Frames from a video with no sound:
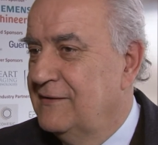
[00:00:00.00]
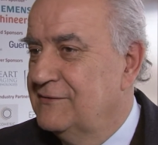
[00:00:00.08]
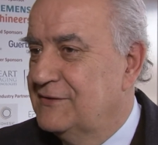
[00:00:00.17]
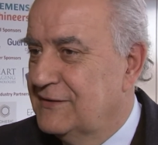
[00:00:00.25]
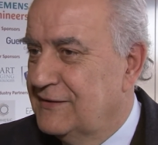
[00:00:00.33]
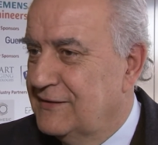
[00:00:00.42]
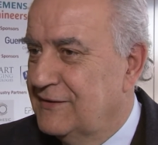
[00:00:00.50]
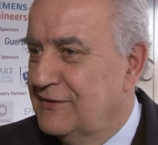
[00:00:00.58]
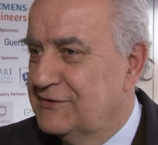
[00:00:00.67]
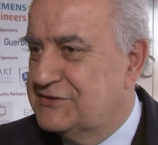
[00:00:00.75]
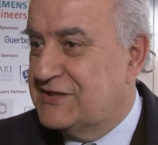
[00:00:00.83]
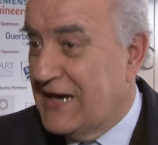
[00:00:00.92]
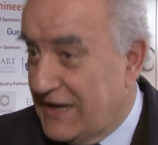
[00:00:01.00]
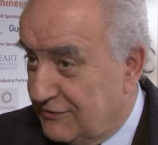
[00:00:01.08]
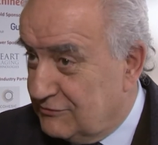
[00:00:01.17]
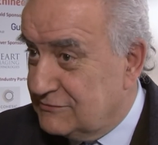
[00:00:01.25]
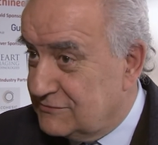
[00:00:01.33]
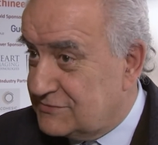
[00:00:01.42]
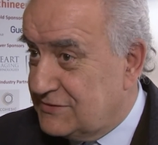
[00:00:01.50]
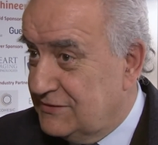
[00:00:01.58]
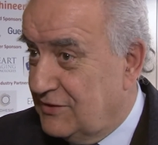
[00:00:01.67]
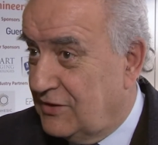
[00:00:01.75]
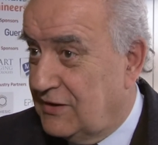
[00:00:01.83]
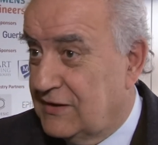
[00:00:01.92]
the channels in
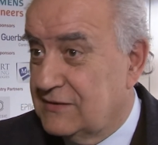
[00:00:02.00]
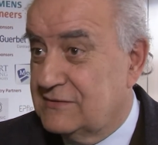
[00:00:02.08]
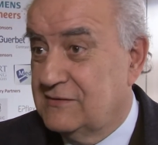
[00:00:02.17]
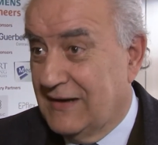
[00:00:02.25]
the heart,